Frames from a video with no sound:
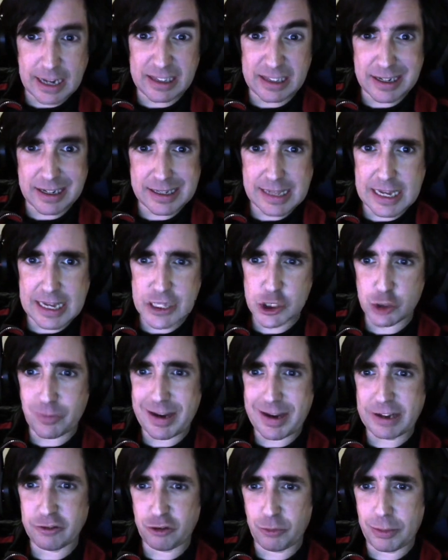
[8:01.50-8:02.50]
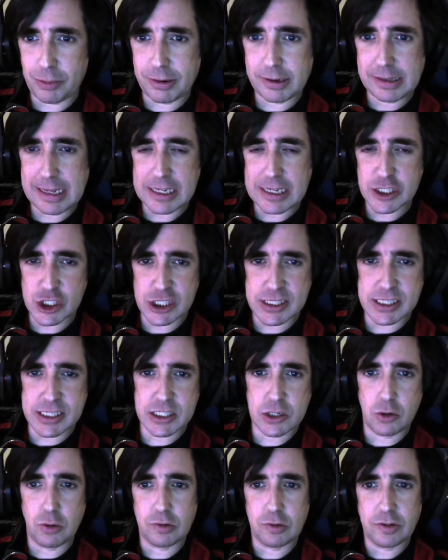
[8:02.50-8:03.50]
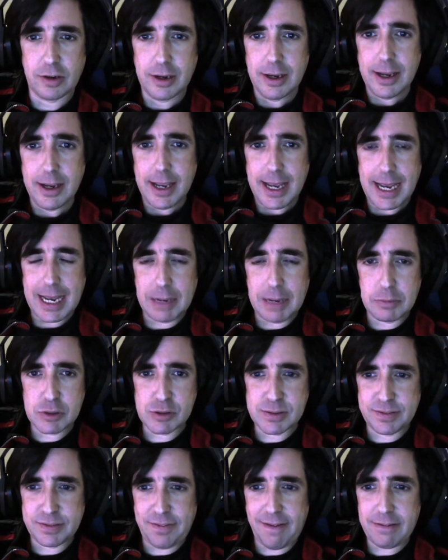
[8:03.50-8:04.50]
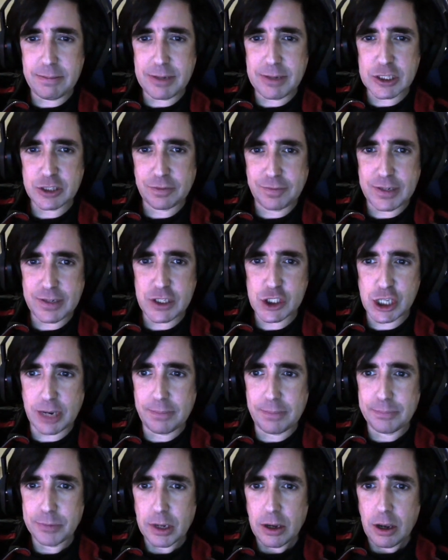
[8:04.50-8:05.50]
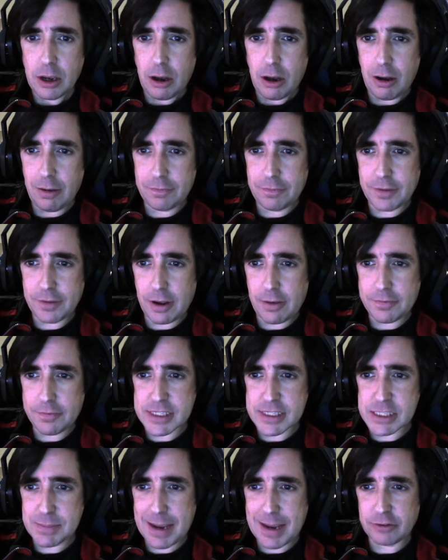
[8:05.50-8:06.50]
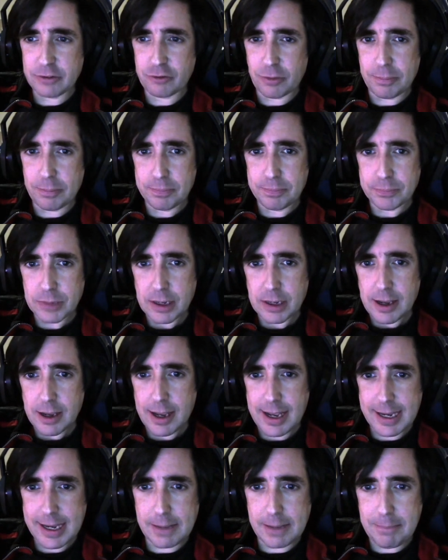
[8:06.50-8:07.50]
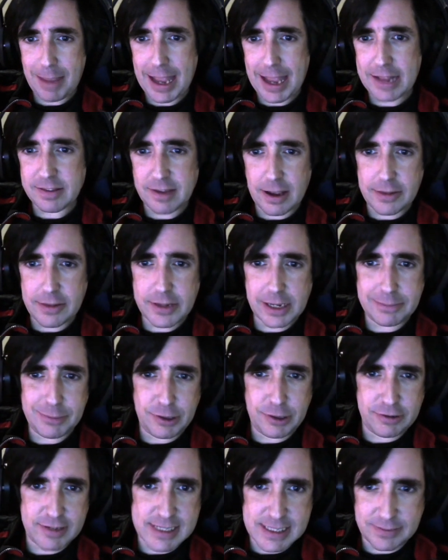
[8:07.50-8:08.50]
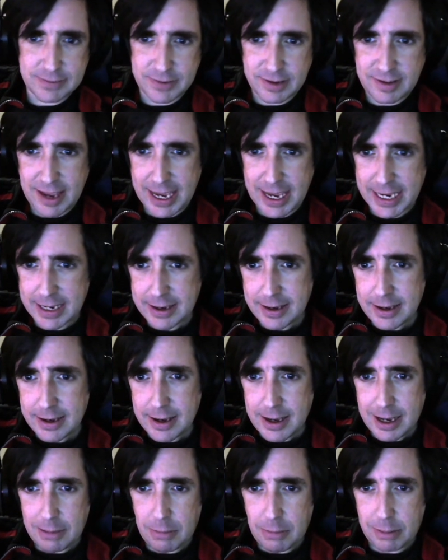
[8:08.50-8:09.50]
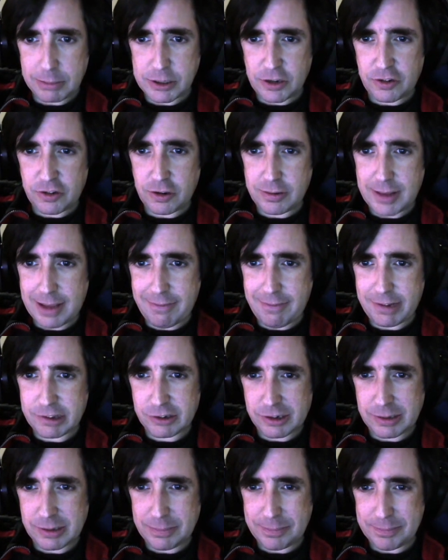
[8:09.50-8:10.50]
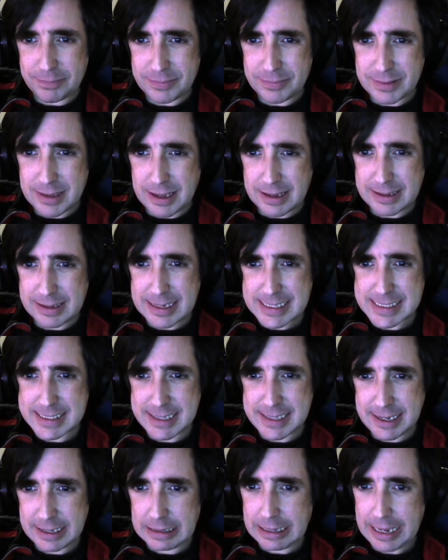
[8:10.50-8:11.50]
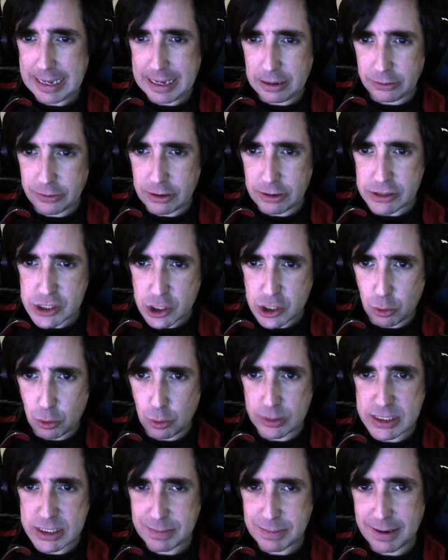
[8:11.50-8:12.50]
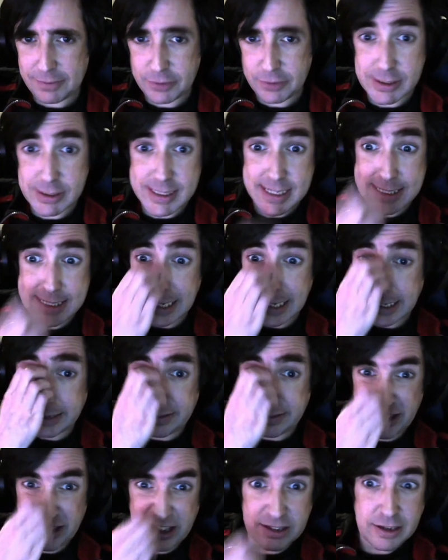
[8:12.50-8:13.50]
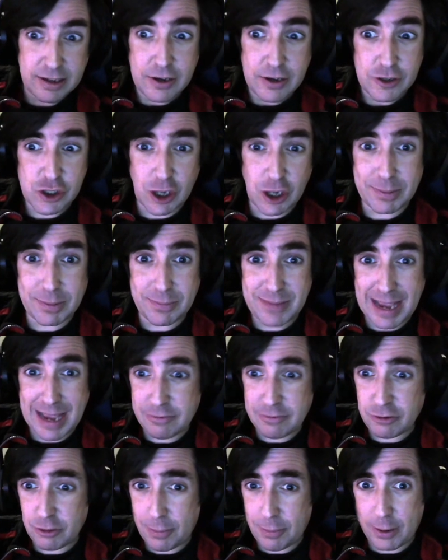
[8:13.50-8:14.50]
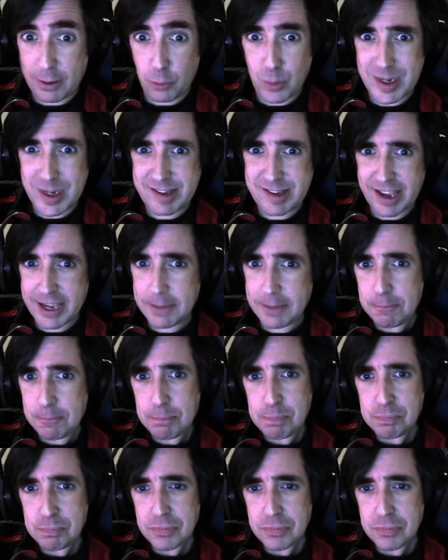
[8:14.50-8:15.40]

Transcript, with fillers: colour clash, or attribute clash as it's called, which was very much a feature of the Spectrum compared to other computers of the day. And what I'm going to do there, I took a nasty little hit on those thorns, but I've used the scythe to chop them down, do a bit of weeding.